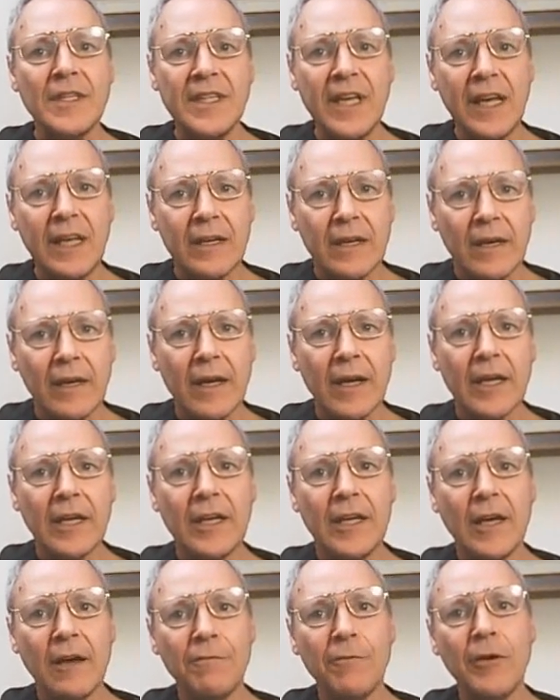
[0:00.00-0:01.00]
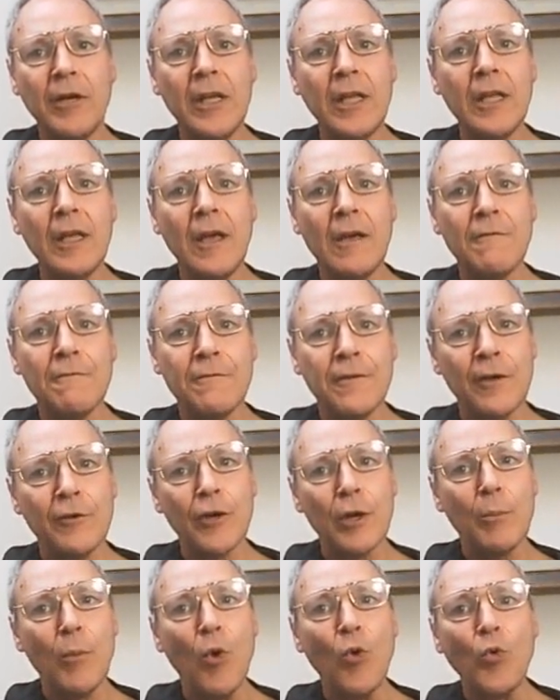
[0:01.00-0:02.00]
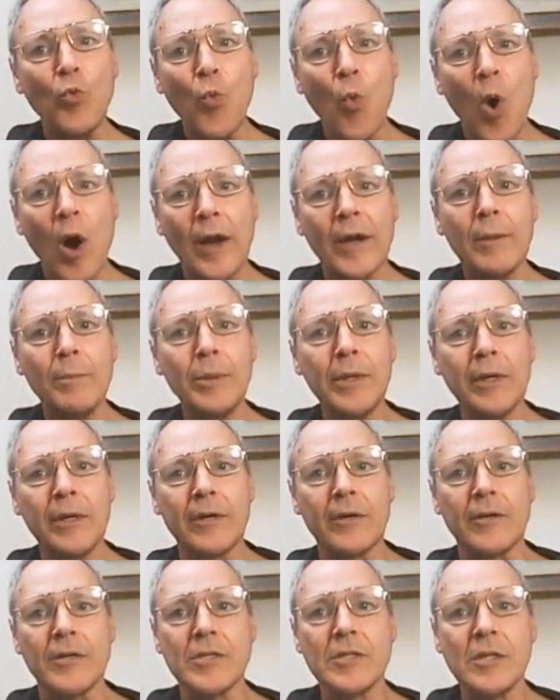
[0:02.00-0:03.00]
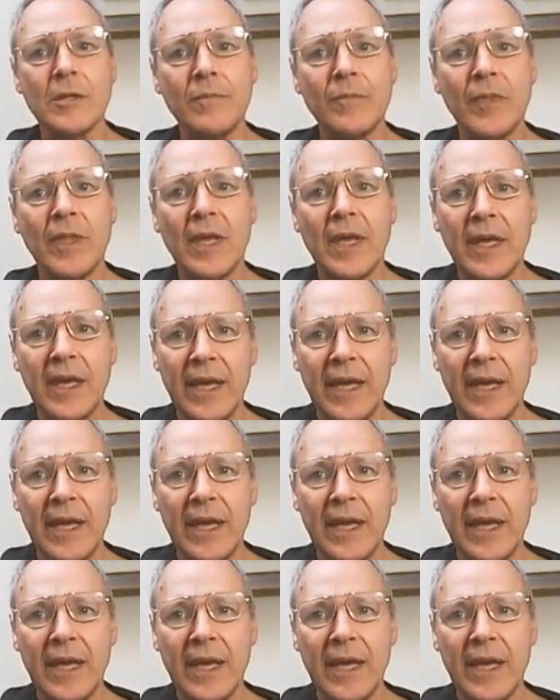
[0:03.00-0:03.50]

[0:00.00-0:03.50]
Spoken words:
on the data governing failure mode 1 appears.